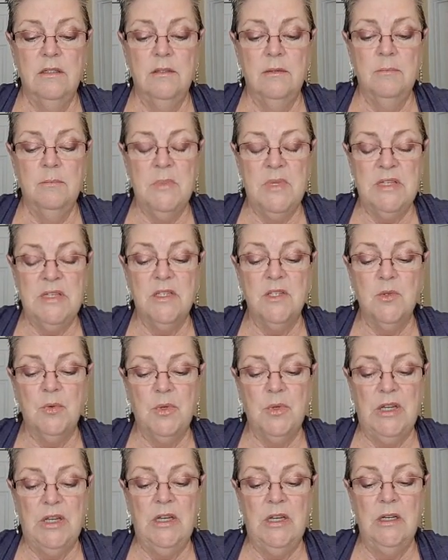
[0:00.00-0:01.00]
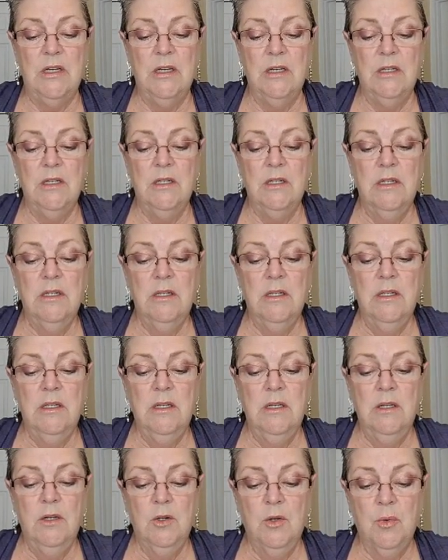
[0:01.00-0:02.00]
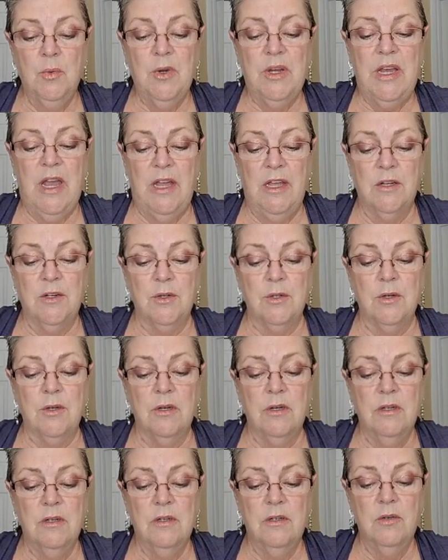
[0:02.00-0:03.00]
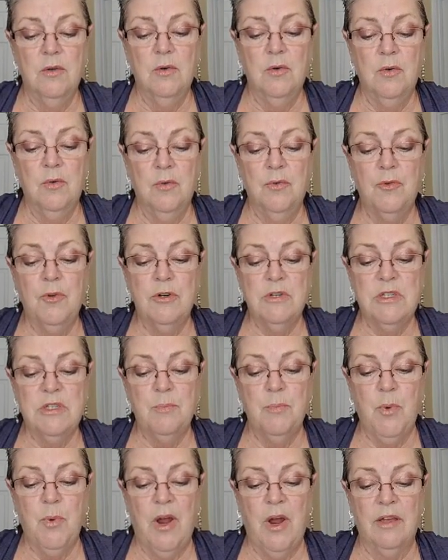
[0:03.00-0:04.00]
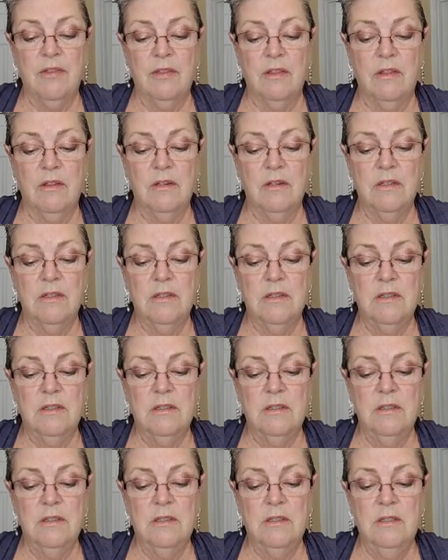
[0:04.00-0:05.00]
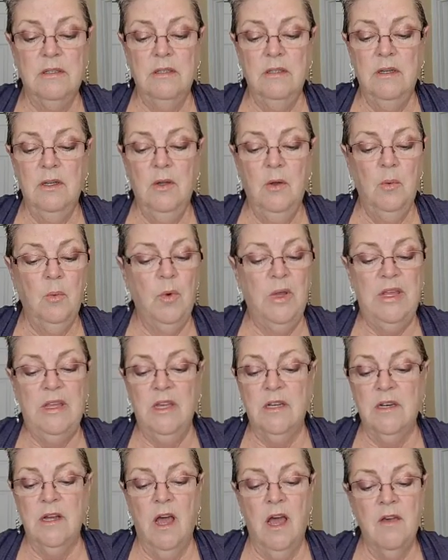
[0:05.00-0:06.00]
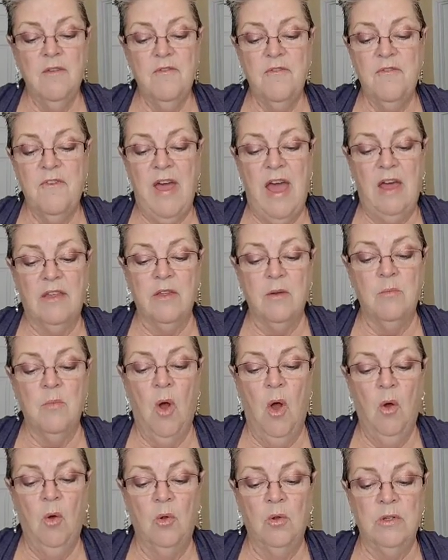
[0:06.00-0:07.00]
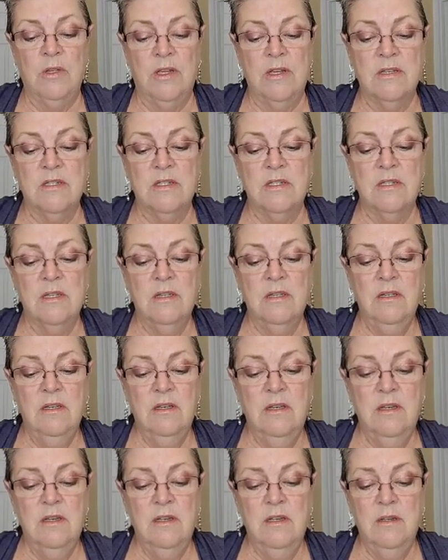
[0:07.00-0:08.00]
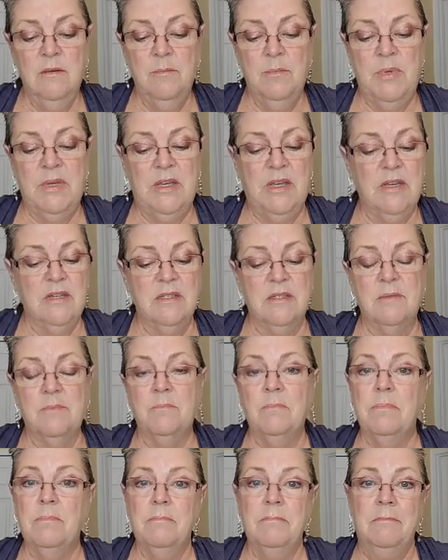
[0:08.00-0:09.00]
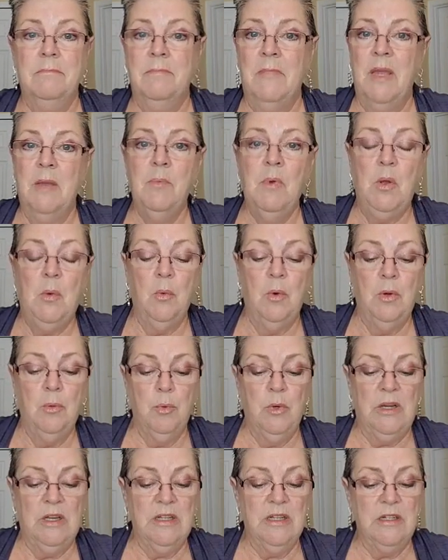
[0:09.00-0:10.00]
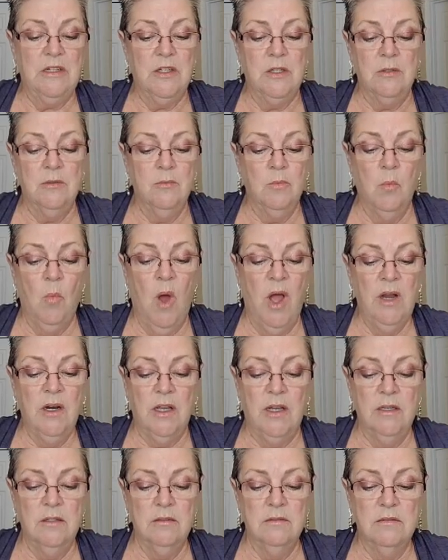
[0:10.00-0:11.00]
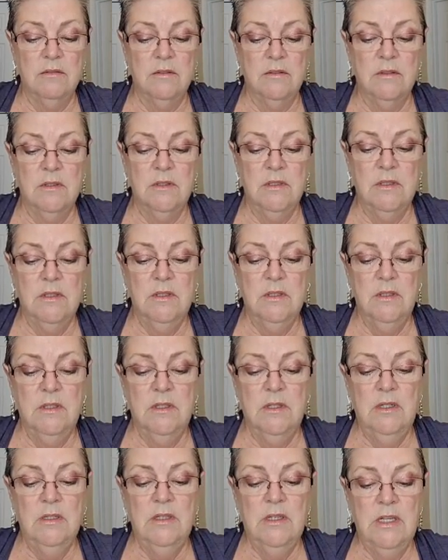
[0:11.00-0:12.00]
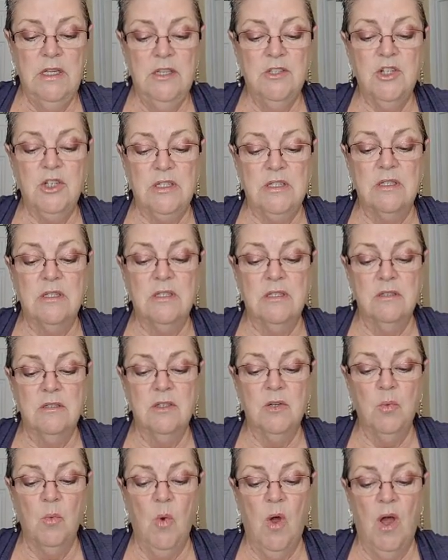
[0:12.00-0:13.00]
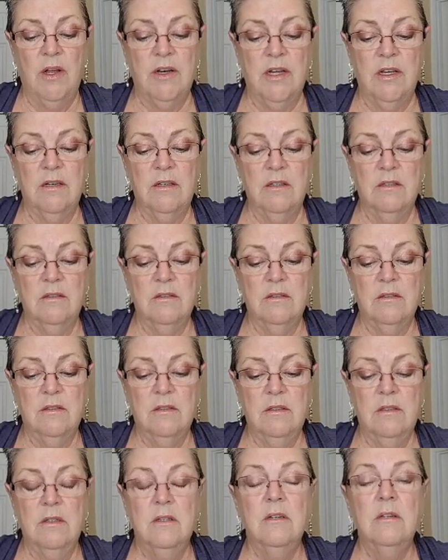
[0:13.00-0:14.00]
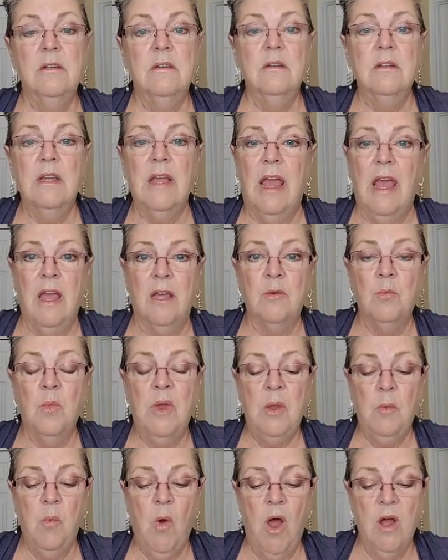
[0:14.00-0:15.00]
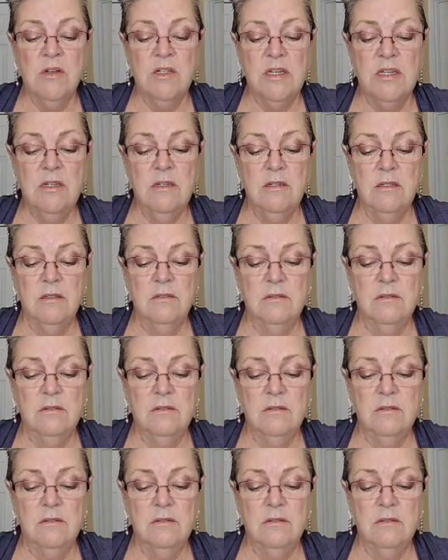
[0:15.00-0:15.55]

mystery, creator, first breath, we cannot fathom wholeness because maybe we really don't want it. Teach us to want it. Can we want it?